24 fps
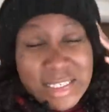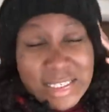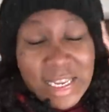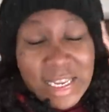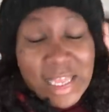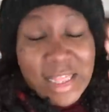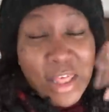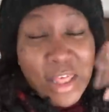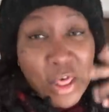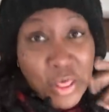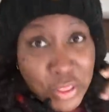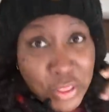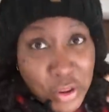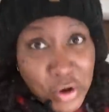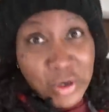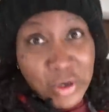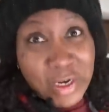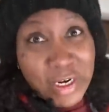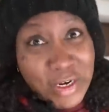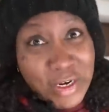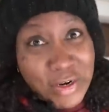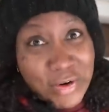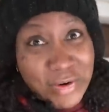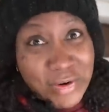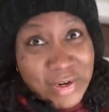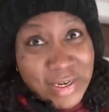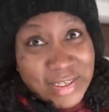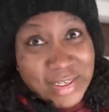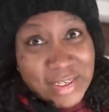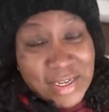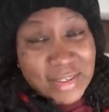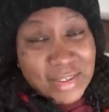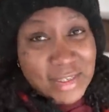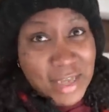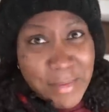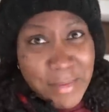in the 30 degrees
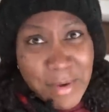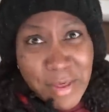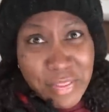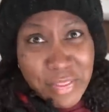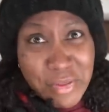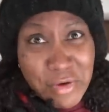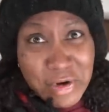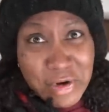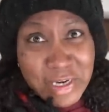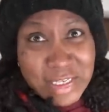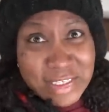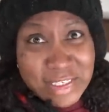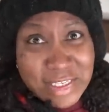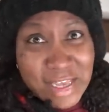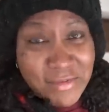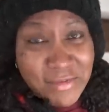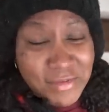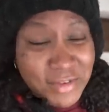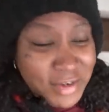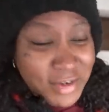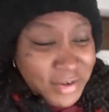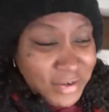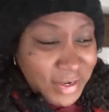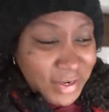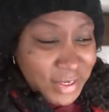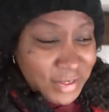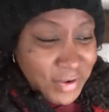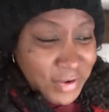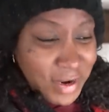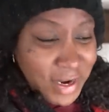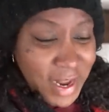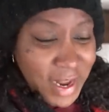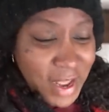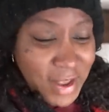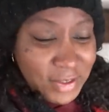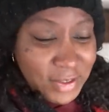outside about 37 degrees
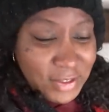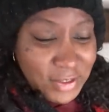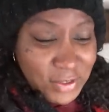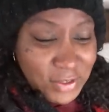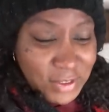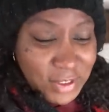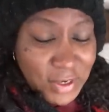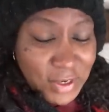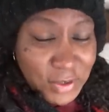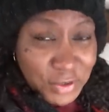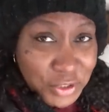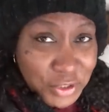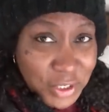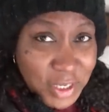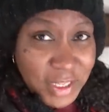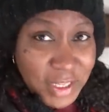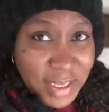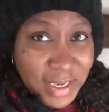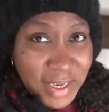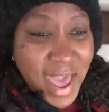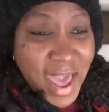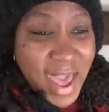right now so it's a little chilly